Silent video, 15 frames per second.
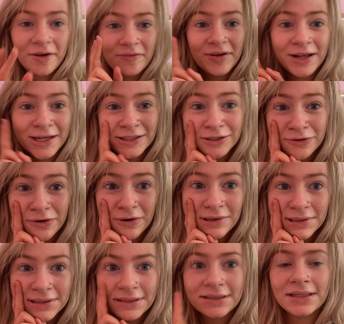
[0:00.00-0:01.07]
Fingers
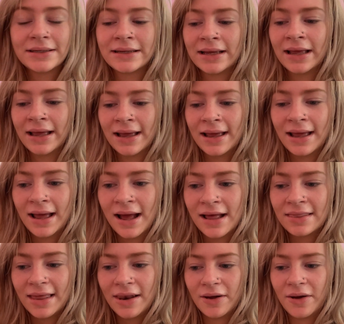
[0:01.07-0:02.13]
crossed
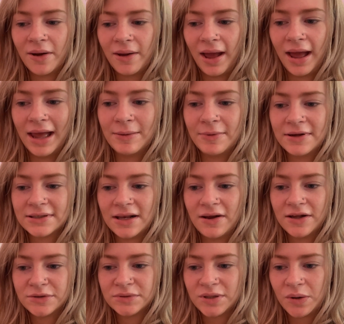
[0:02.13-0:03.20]
they look okay because the
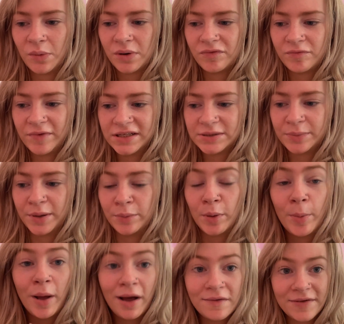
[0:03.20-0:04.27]
last ones I ordered from Vista Print were
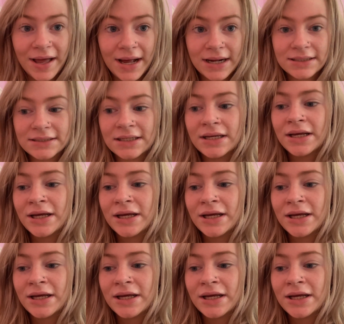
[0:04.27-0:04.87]
perfect,